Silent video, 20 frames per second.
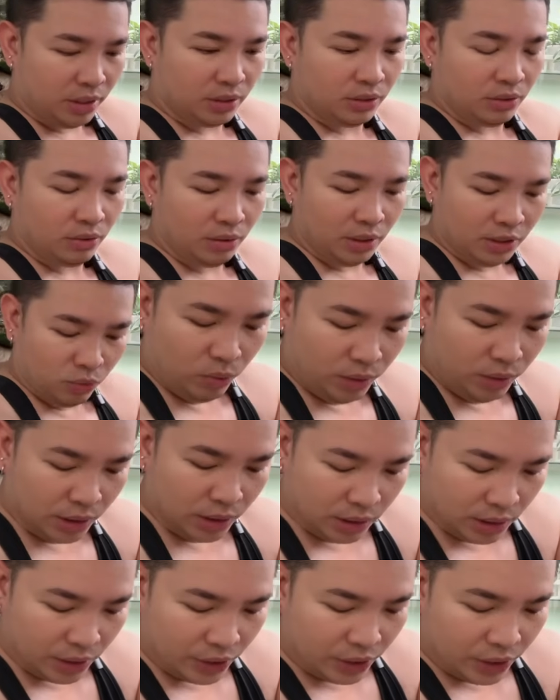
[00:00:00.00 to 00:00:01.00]
So this
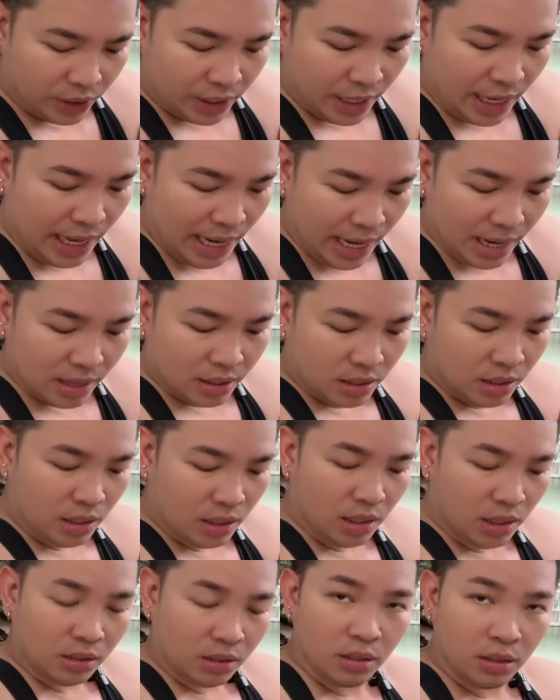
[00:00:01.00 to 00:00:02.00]
is a good
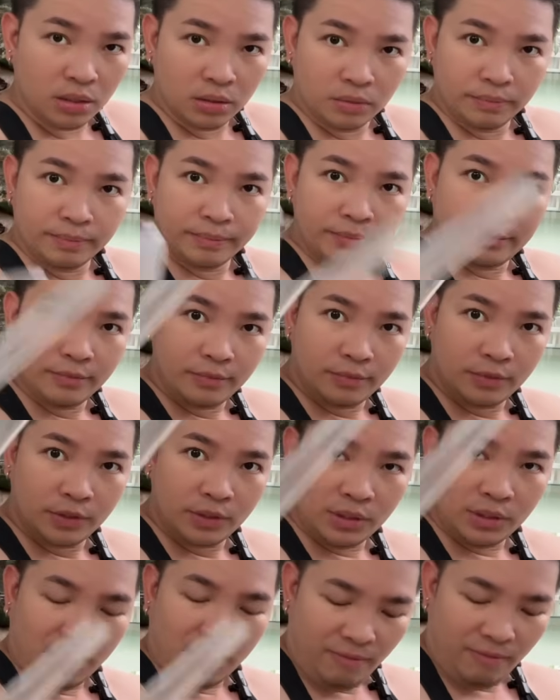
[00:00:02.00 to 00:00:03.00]
candidate.
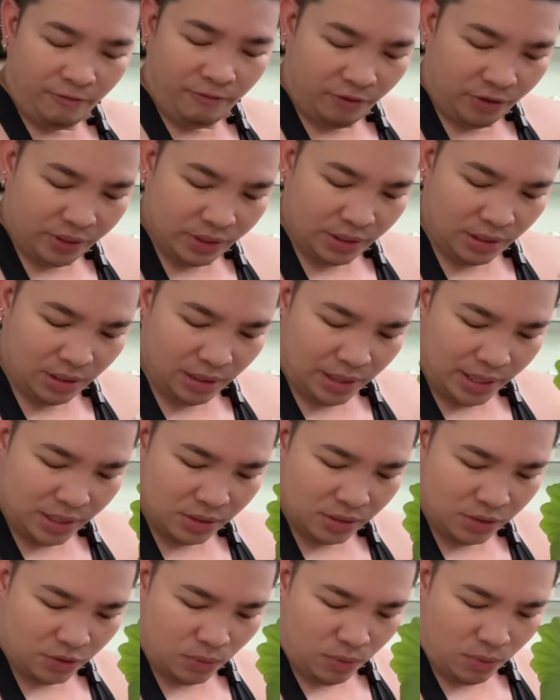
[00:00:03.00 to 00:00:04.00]
Some
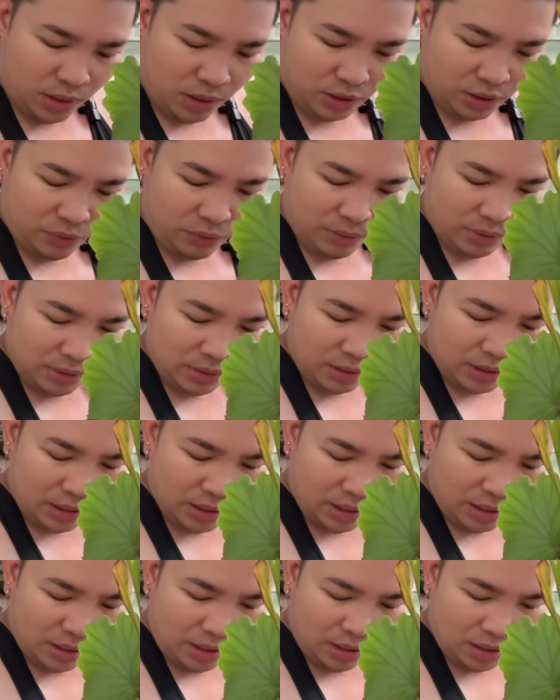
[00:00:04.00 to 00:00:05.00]
fertilizer water. We'll see.
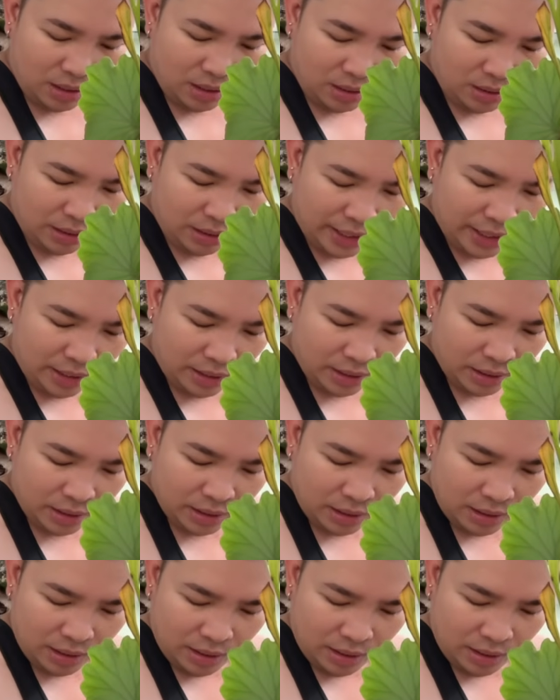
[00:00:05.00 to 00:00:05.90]
I think it'll like it.